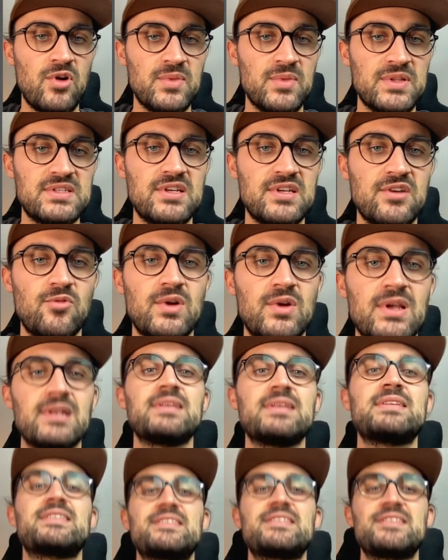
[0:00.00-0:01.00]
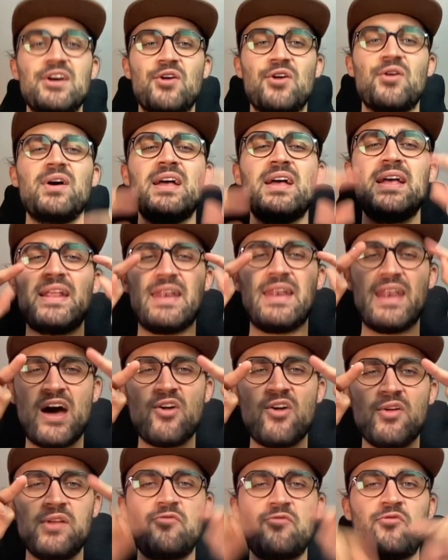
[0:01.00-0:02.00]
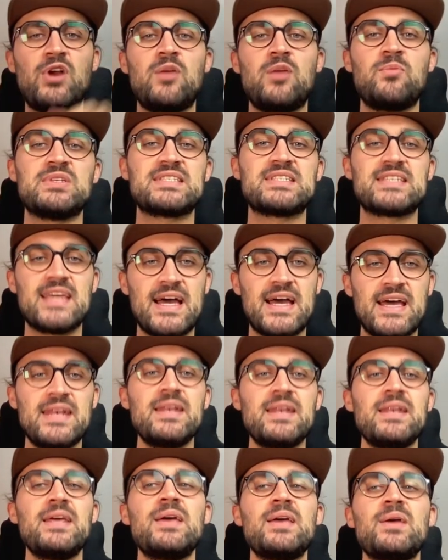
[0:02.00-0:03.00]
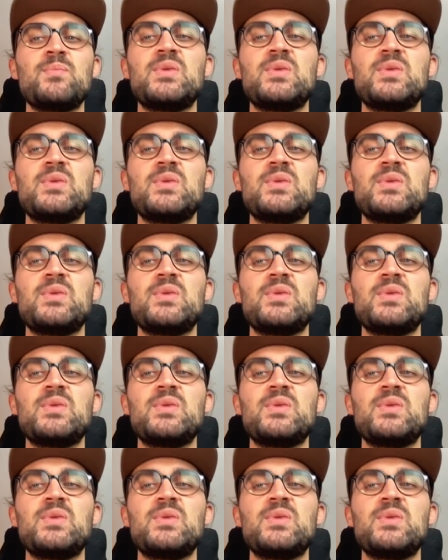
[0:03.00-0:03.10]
material. So now the frame is gone